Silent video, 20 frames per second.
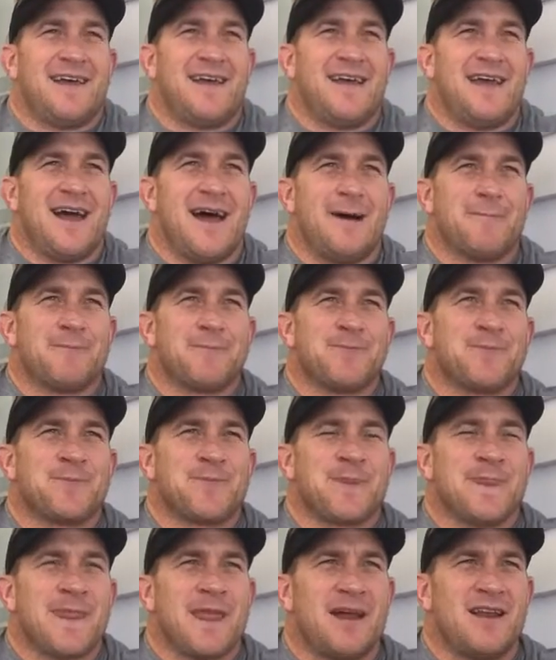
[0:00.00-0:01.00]

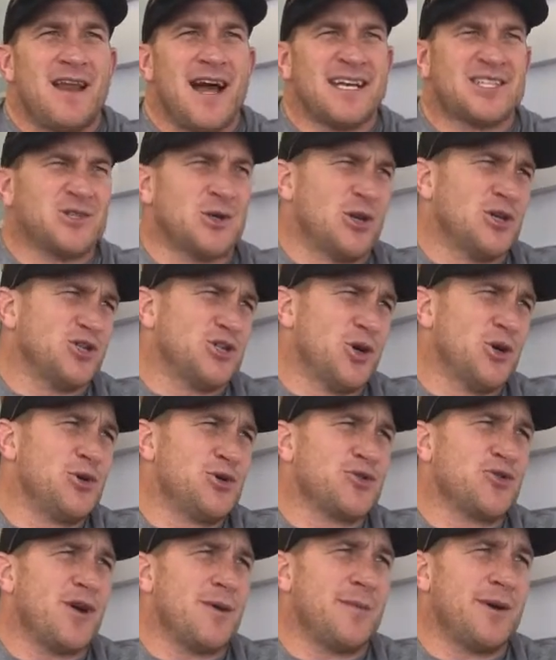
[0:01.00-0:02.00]
the last sort of
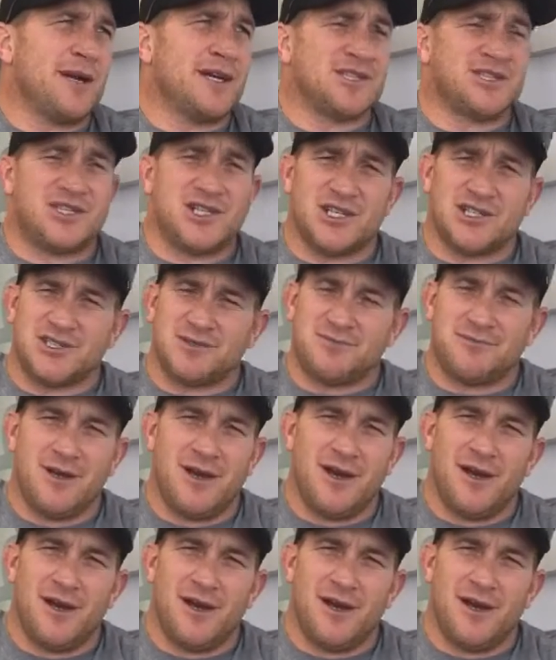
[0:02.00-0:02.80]
2-3 minutes just